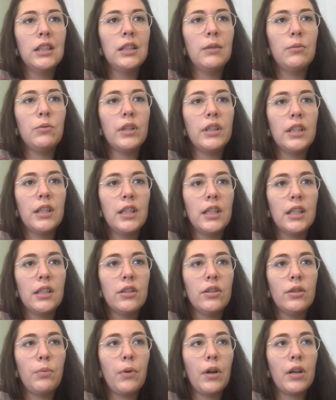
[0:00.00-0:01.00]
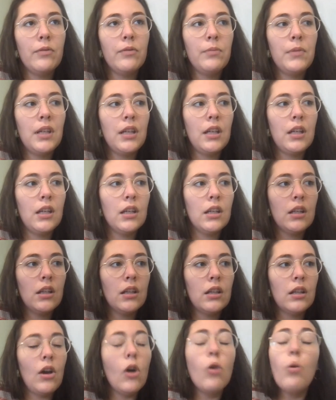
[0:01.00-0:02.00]
trying to think too, part of me,
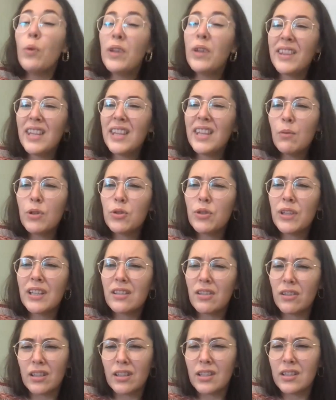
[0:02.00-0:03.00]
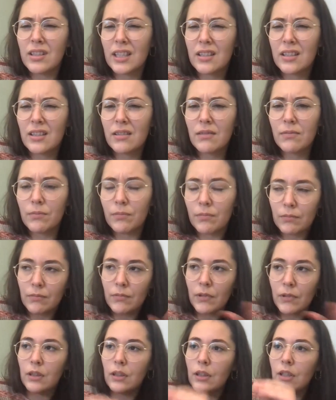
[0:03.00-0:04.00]
one thing I'm wondering, sorry, this is like
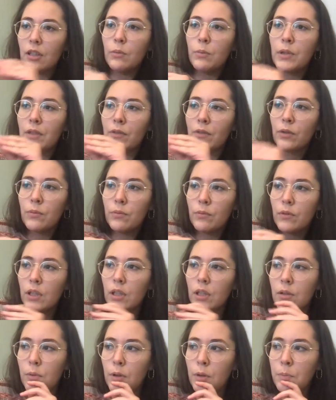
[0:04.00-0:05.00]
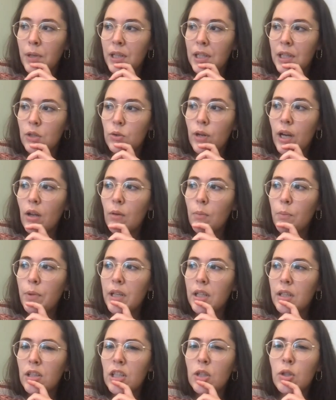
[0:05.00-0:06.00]
a little bit of a bunny trail,
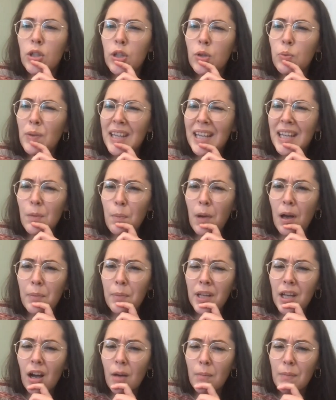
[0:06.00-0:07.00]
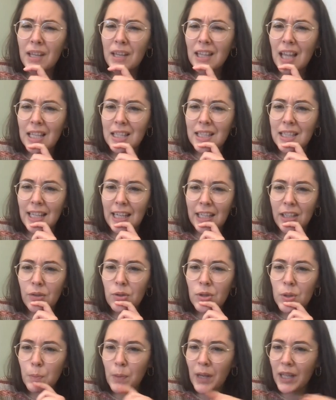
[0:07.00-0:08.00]
but did we get public comment last night? I know
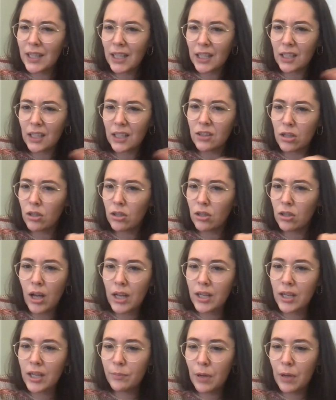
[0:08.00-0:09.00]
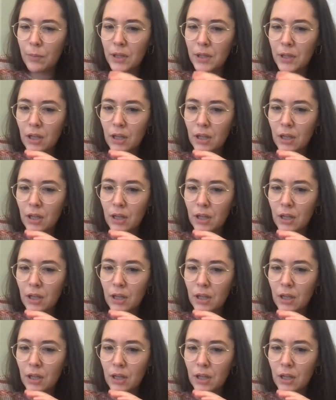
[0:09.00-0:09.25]
there's been like not a lot of public.